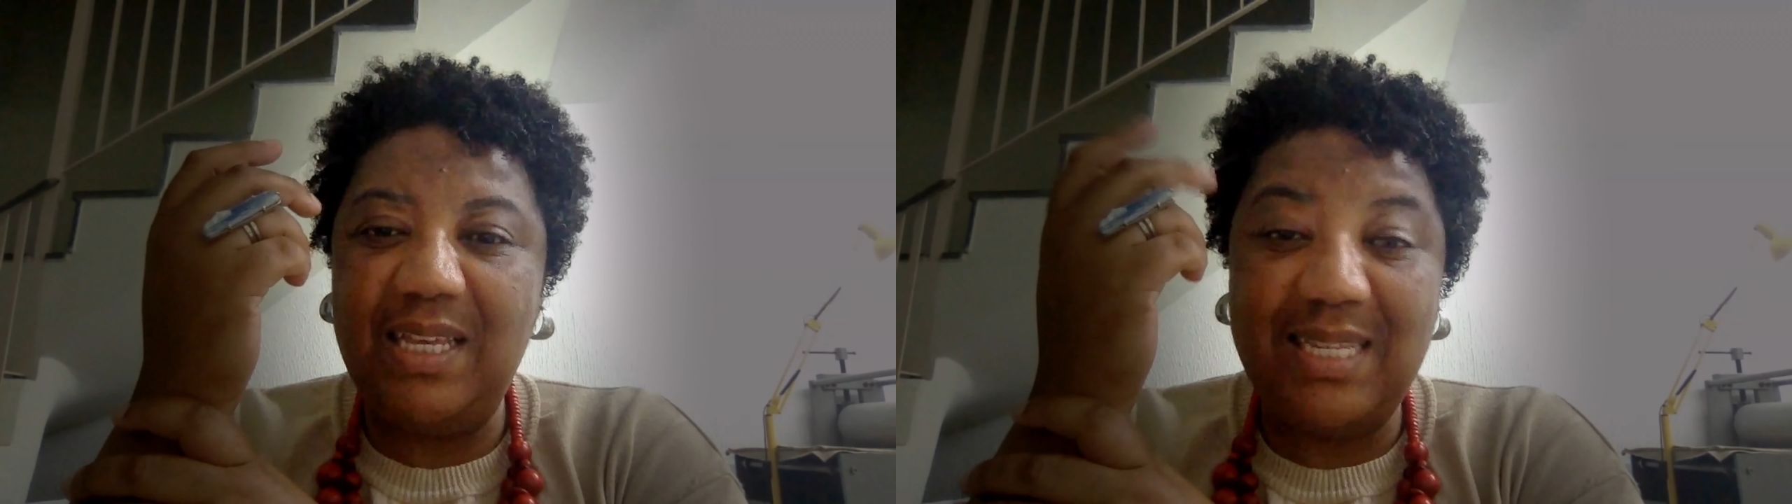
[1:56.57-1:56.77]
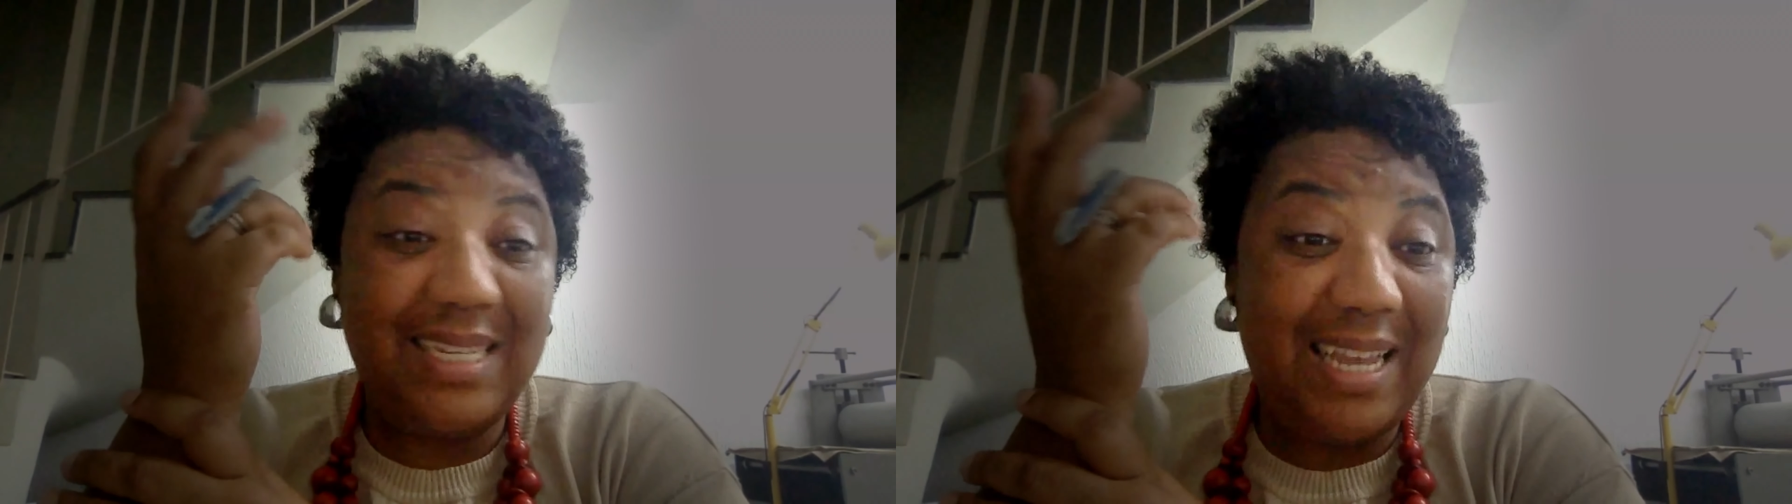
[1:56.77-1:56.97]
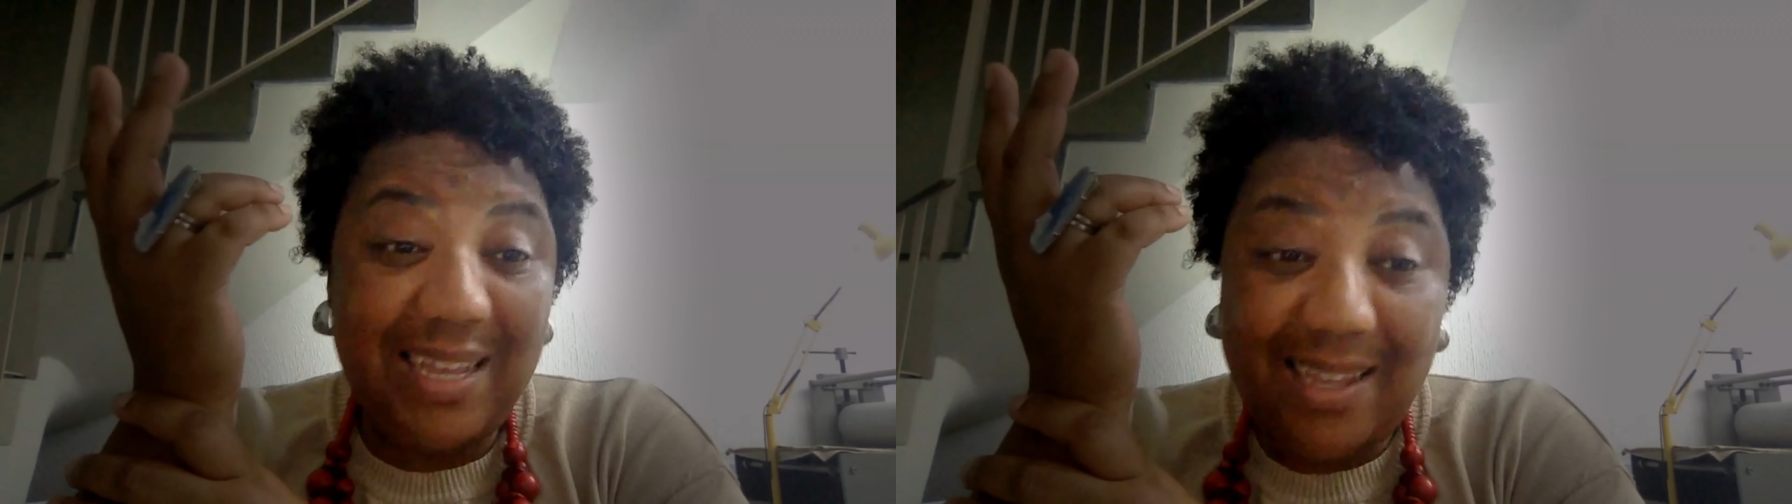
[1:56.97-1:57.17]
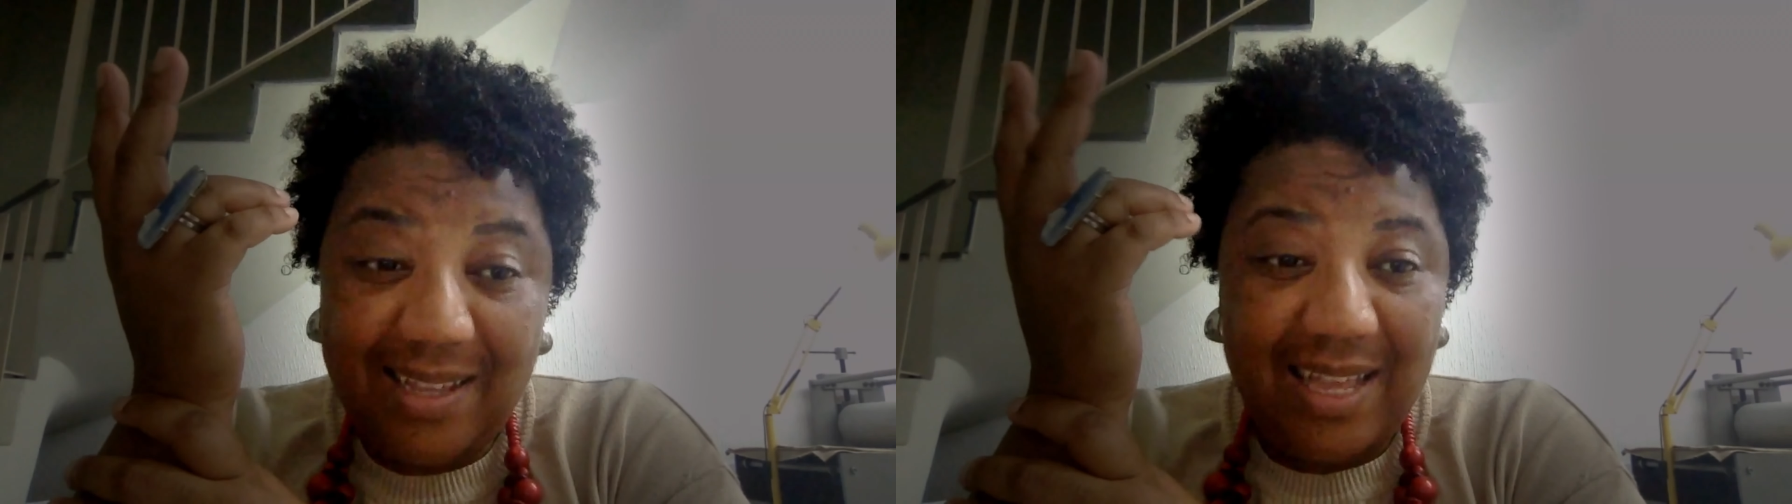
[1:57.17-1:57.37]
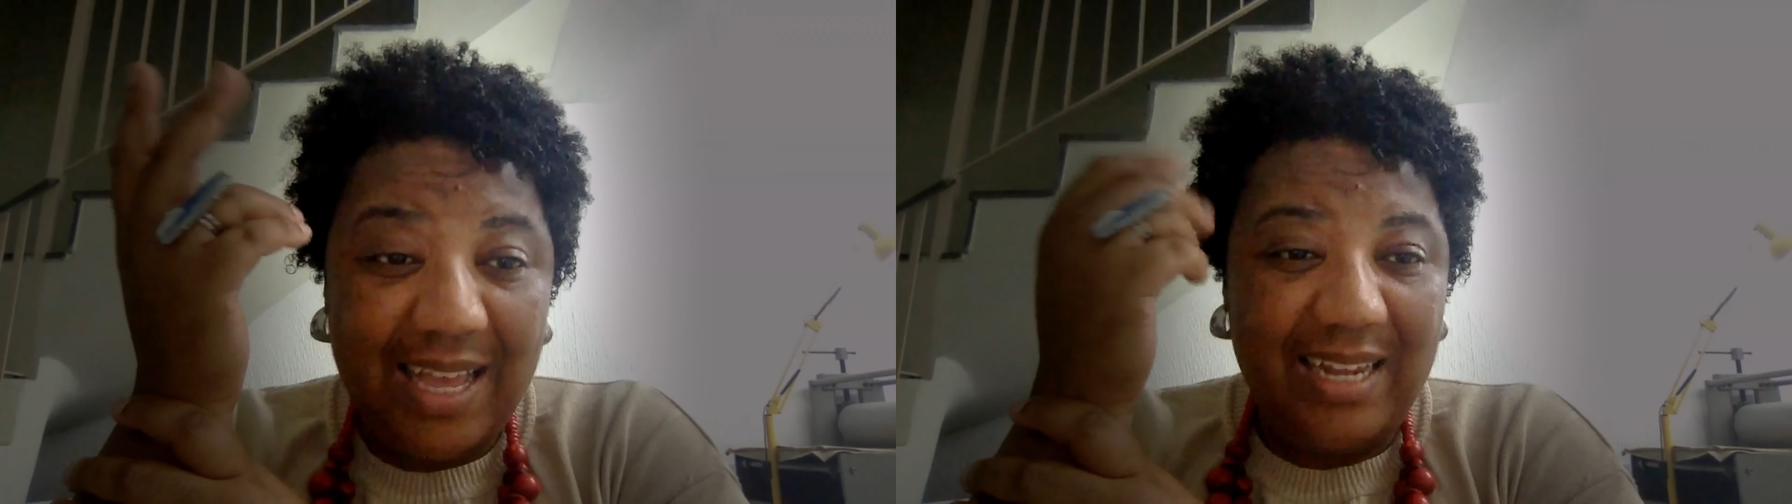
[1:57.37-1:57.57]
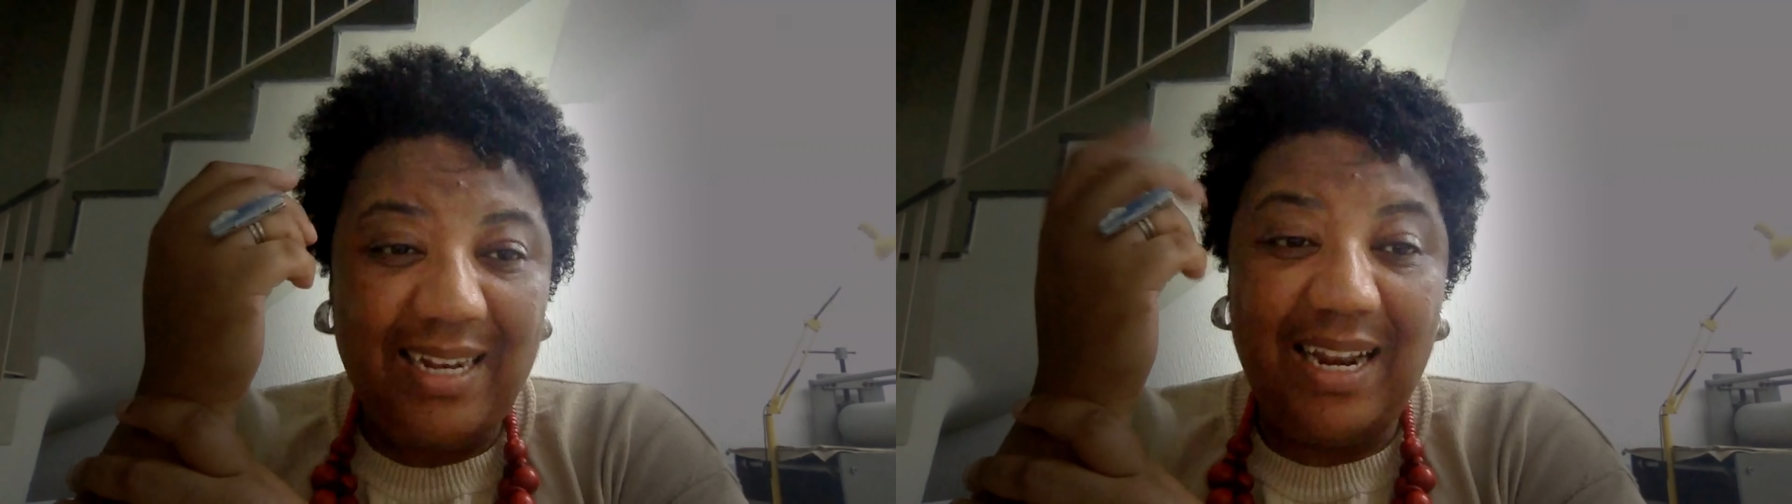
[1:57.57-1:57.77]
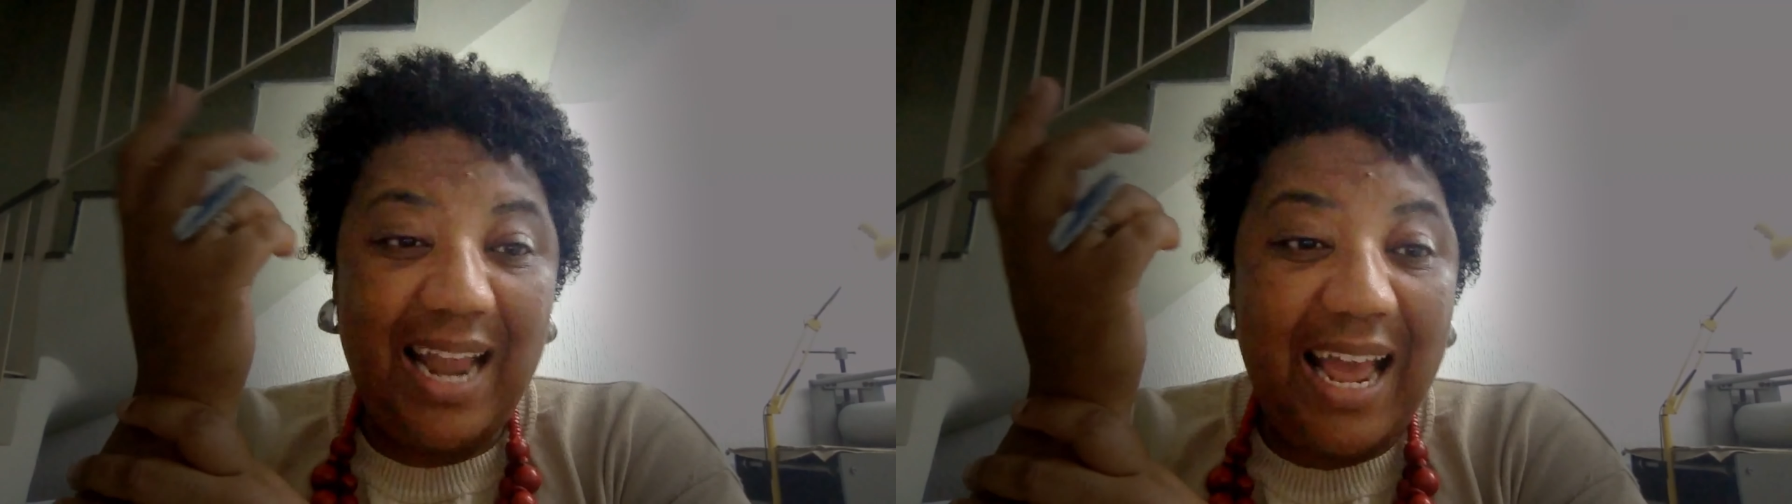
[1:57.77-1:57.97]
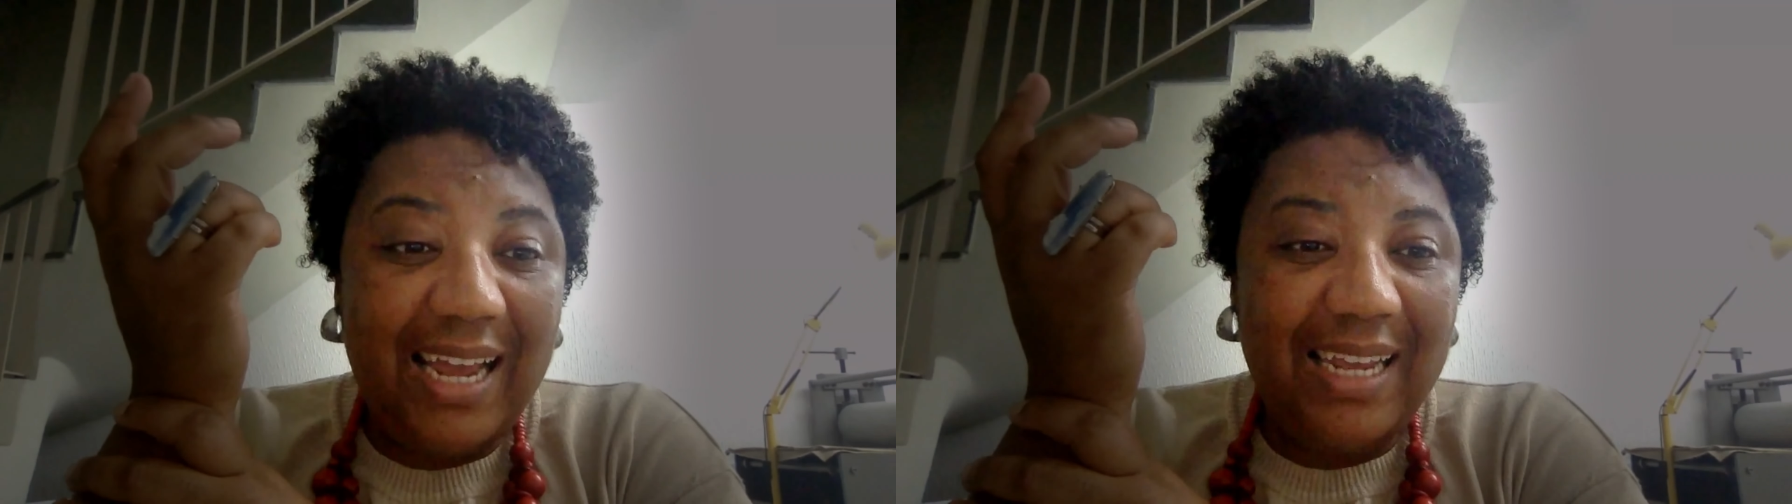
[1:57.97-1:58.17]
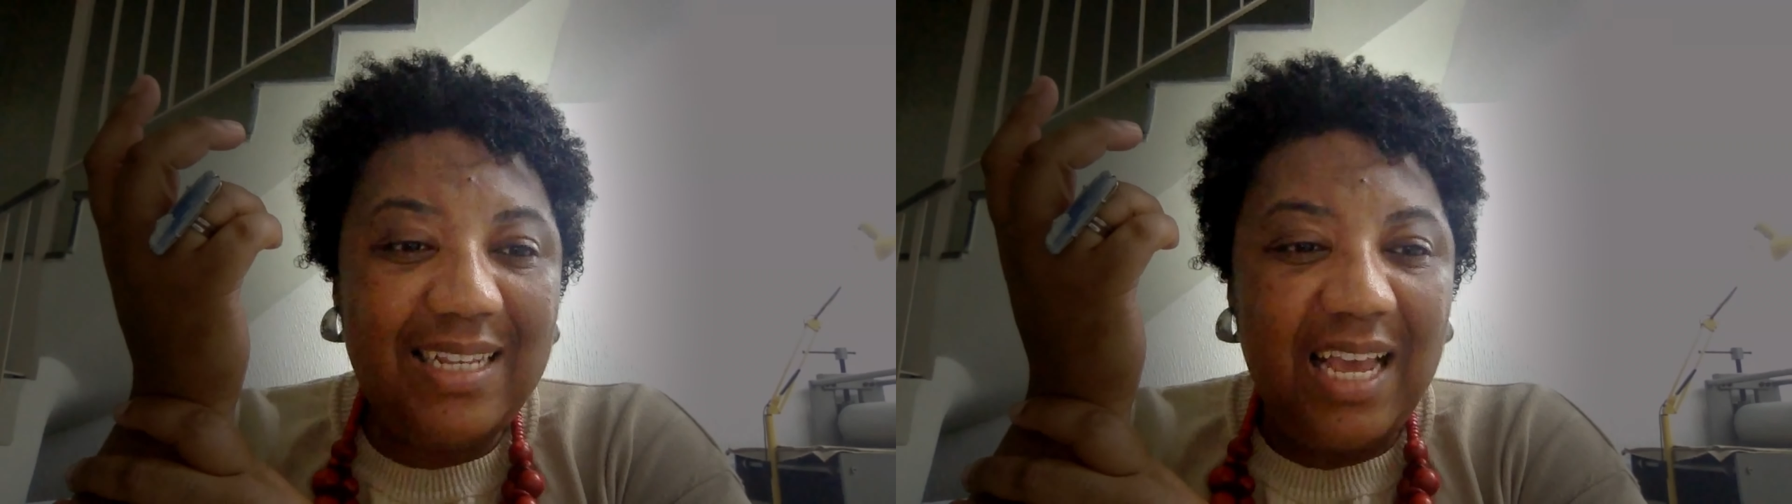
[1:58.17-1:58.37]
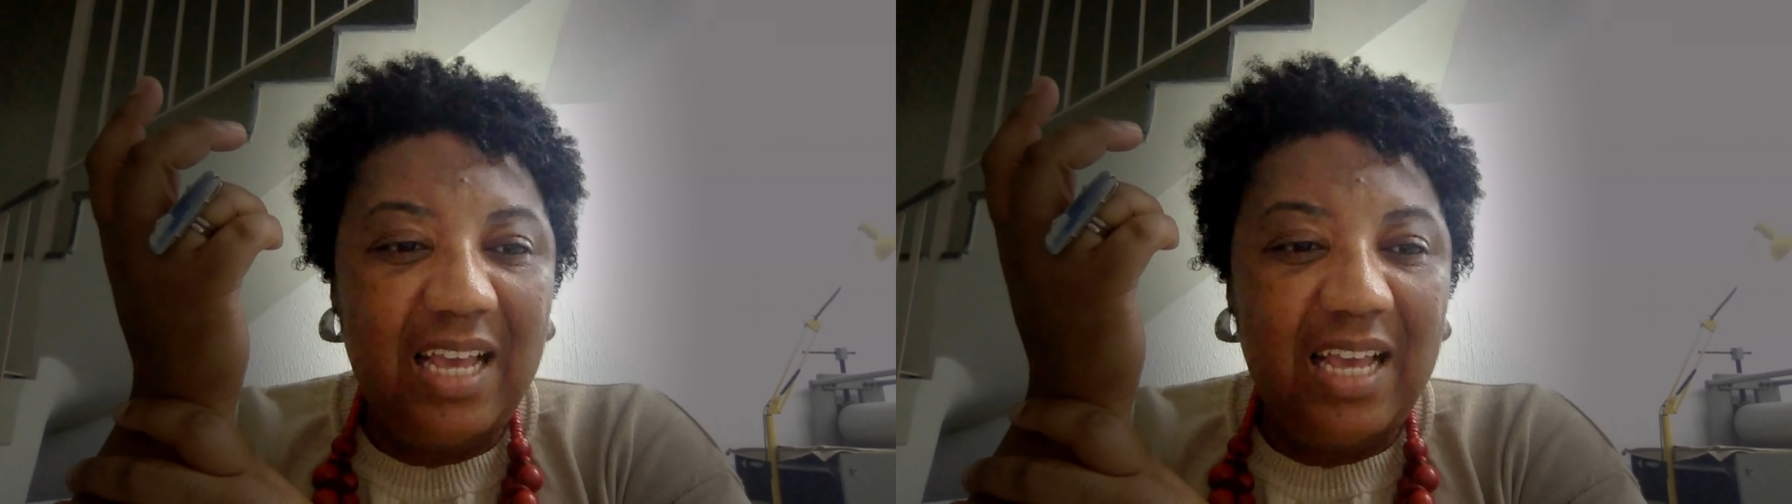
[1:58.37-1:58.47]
sun, the light.